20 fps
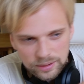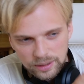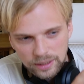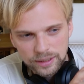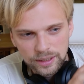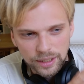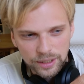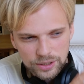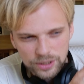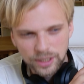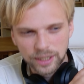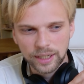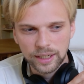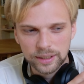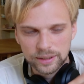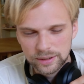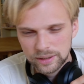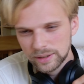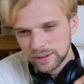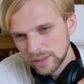an edge
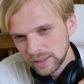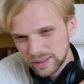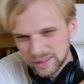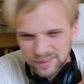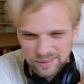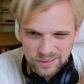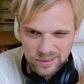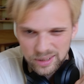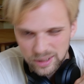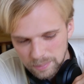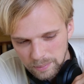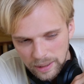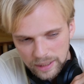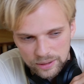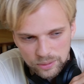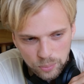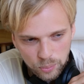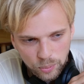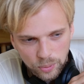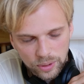case. It
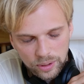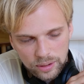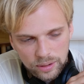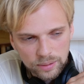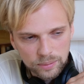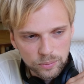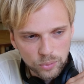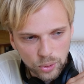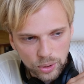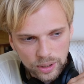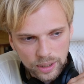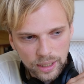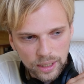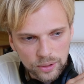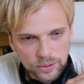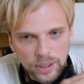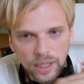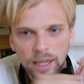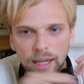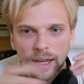might work
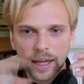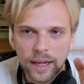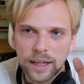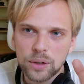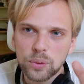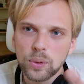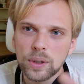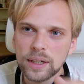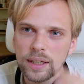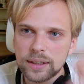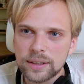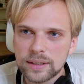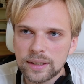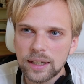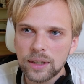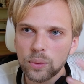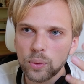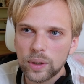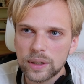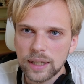out. And when I
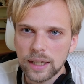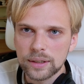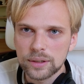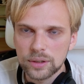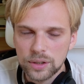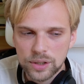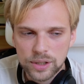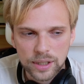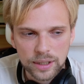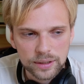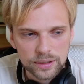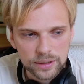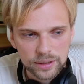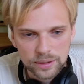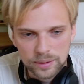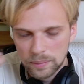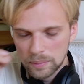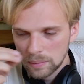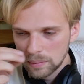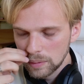say what I suggest
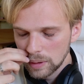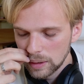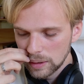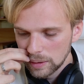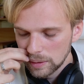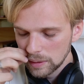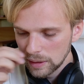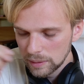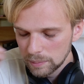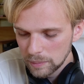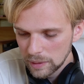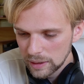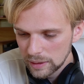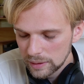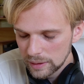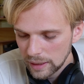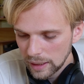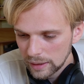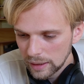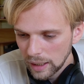is, it means
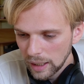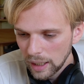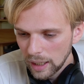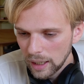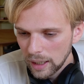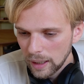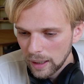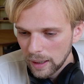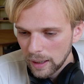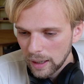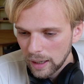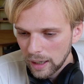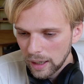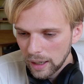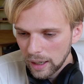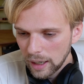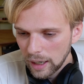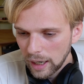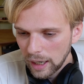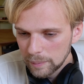that
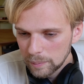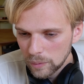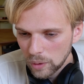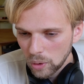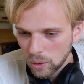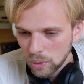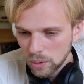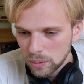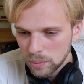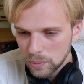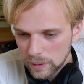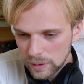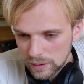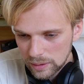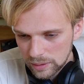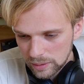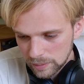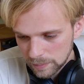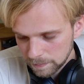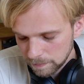I'm
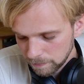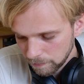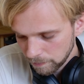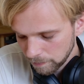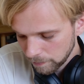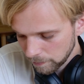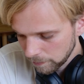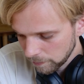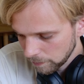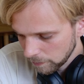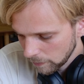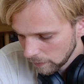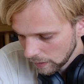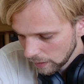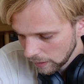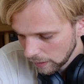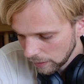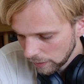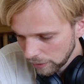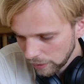always
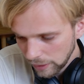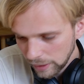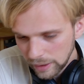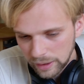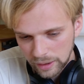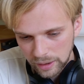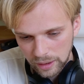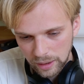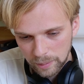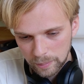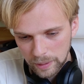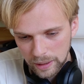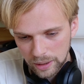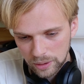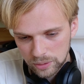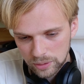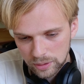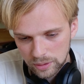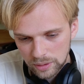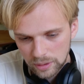thinking
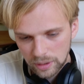about